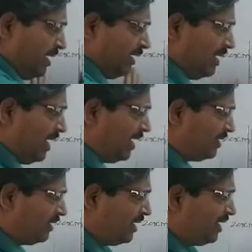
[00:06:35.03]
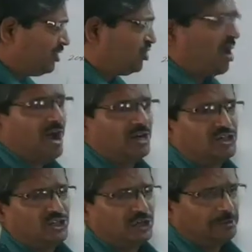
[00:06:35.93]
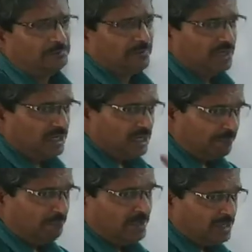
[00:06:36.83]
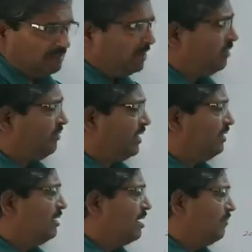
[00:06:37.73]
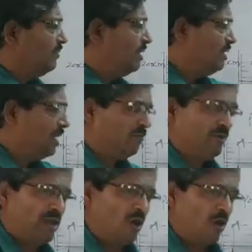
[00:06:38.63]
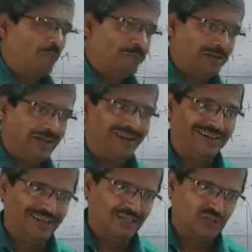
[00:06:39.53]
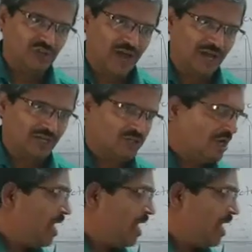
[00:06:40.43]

electric charge, difference between the level of electric charge